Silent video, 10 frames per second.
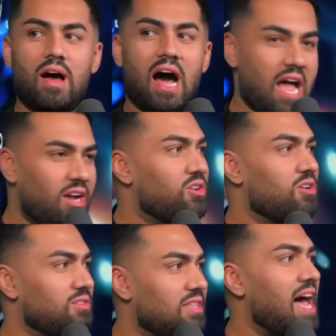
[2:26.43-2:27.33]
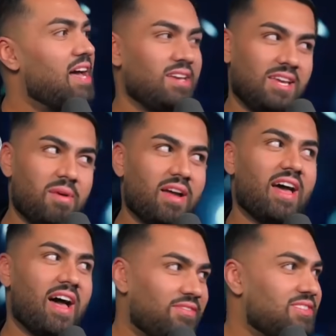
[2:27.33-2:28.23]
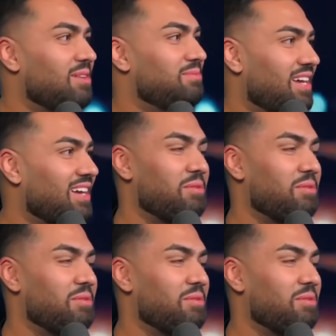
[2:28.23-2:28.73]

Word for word: I heard that he might have something.